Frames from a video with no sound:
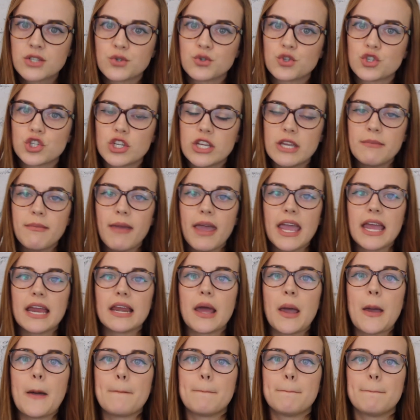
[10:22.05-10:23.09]
So she
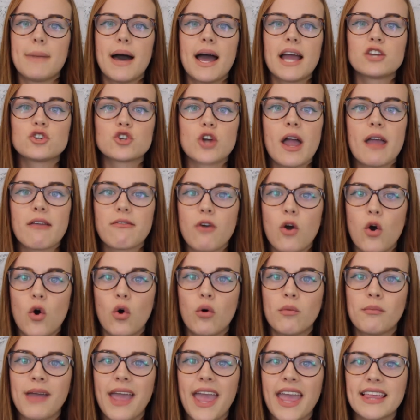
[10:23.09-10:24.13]
made my drive
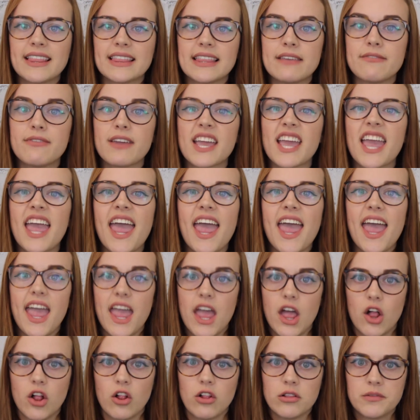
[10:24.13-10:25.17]
home a living
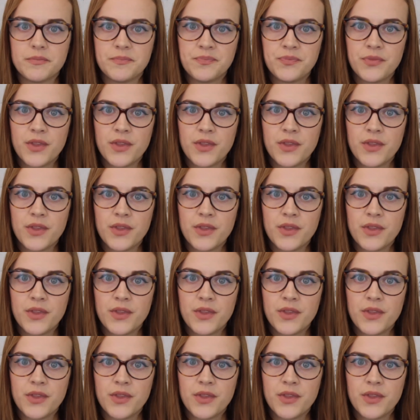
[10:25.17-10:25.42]
hell.